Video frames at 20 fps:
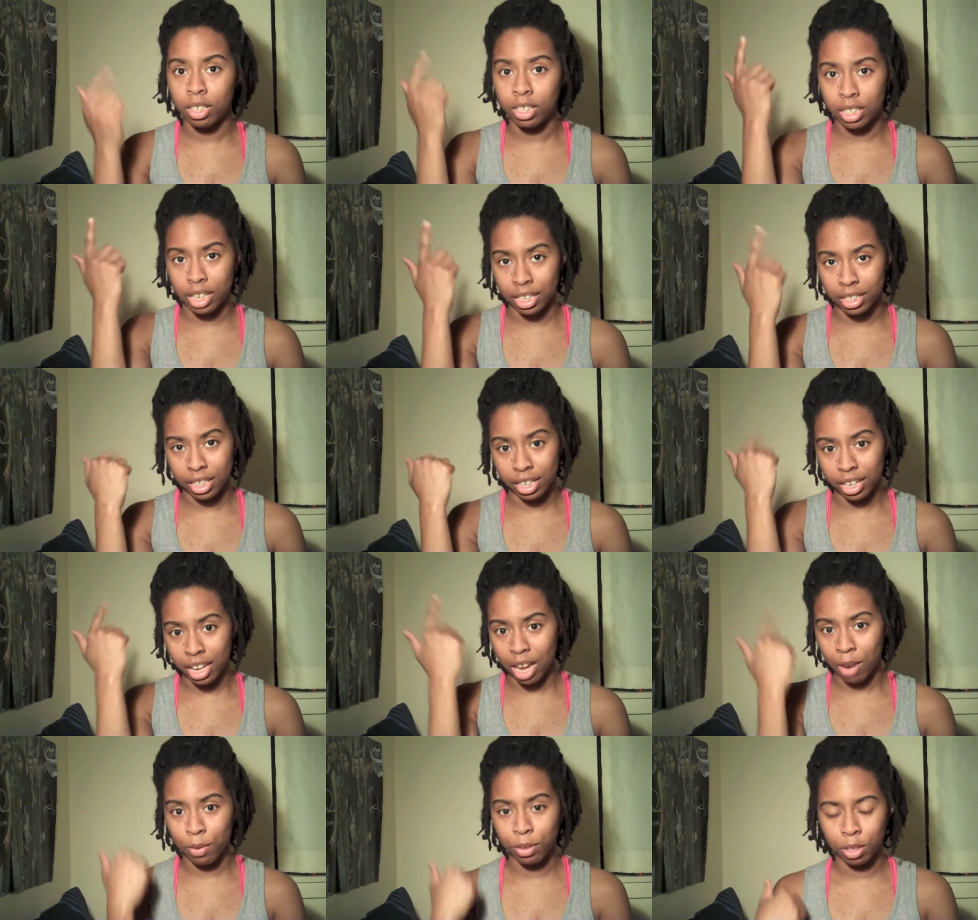sexy
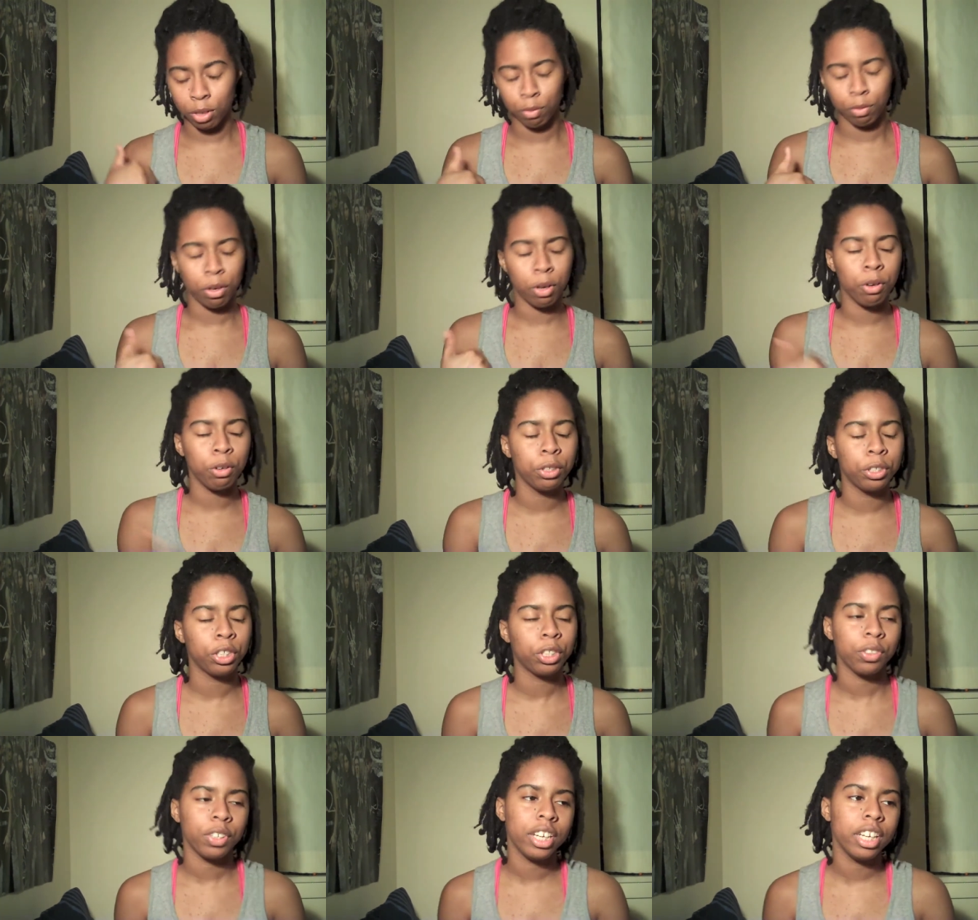guy with the rogue
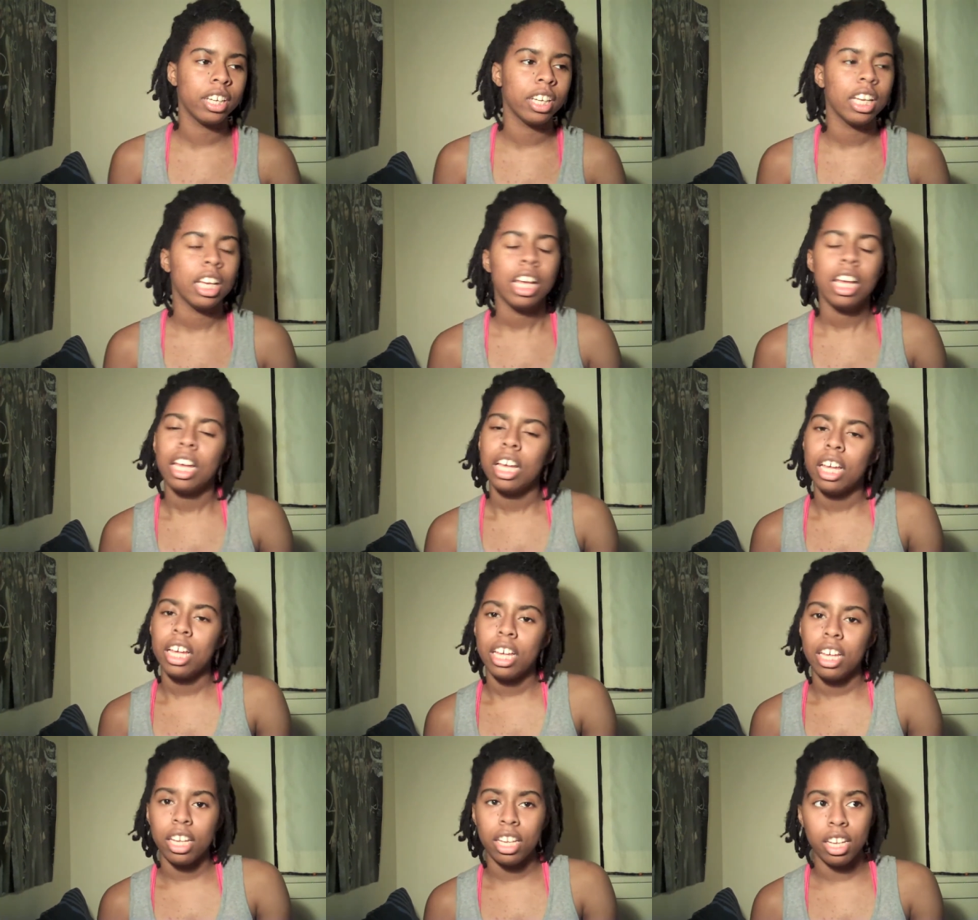streak,
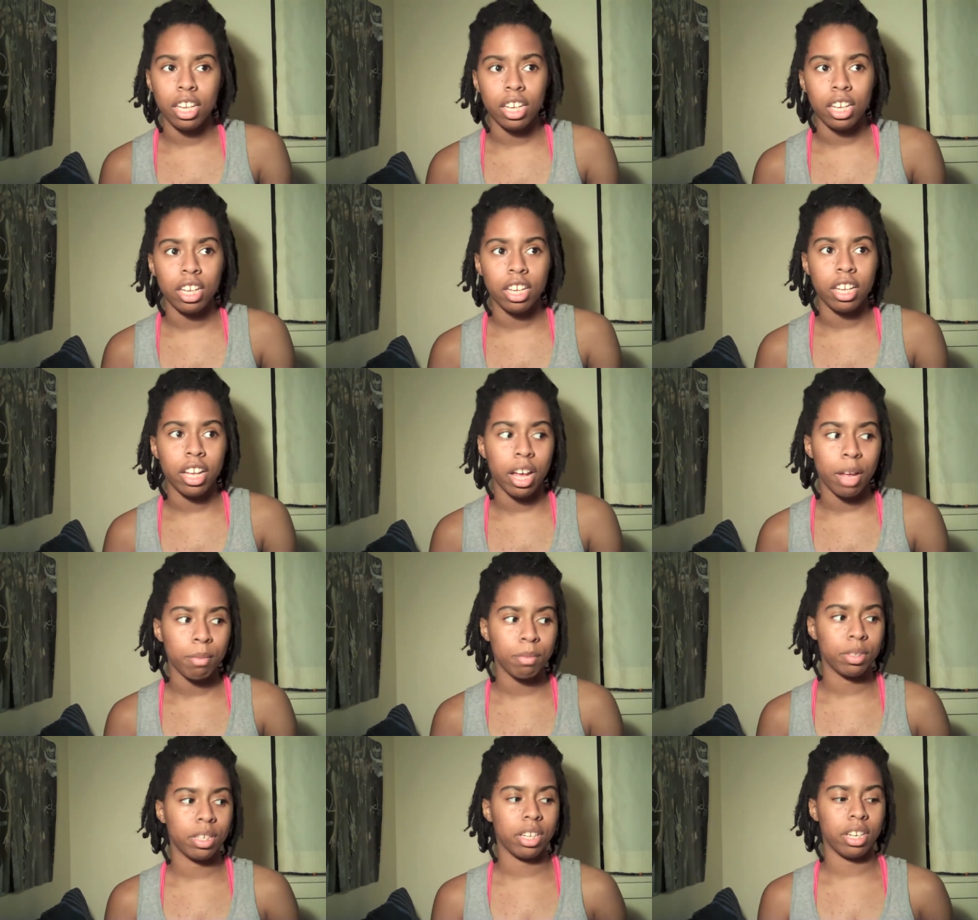he
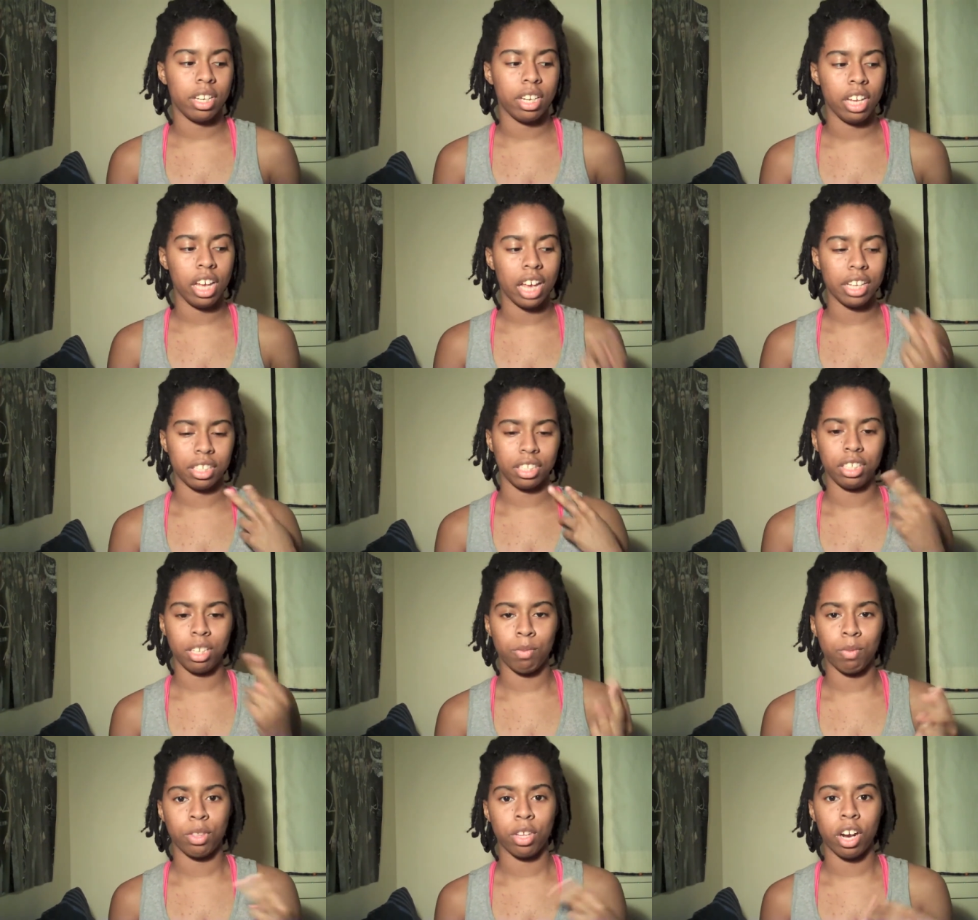comes in he has a
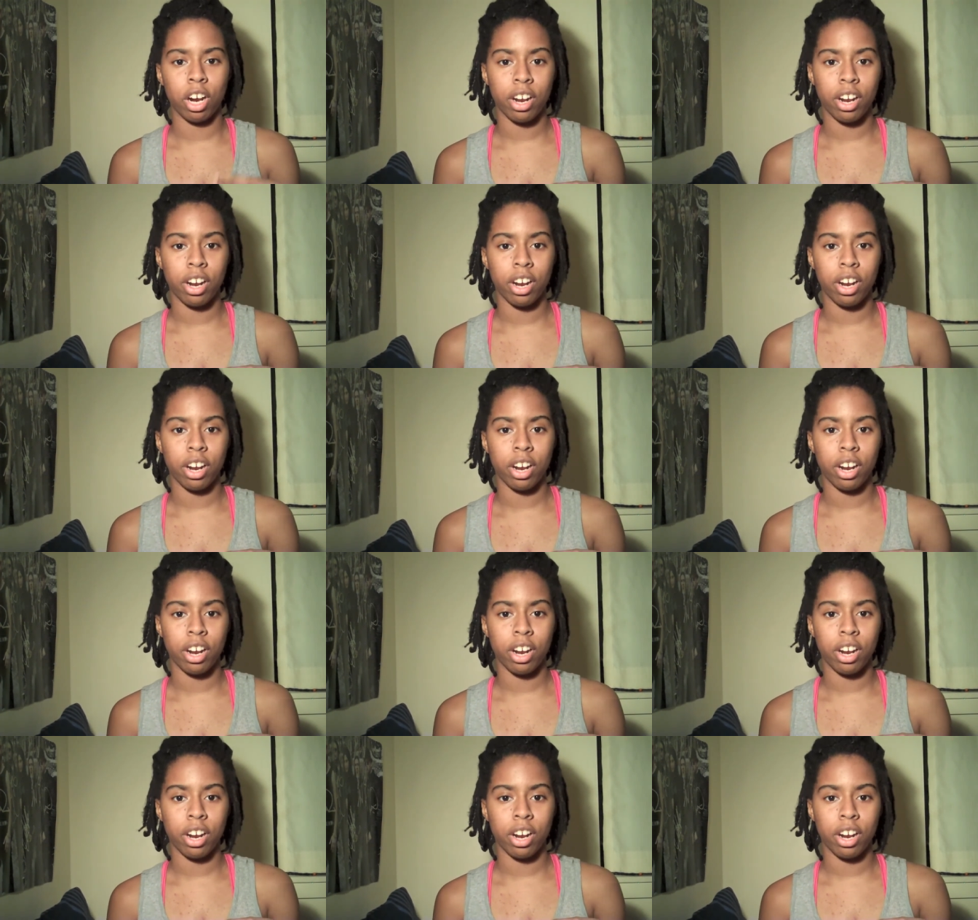scene with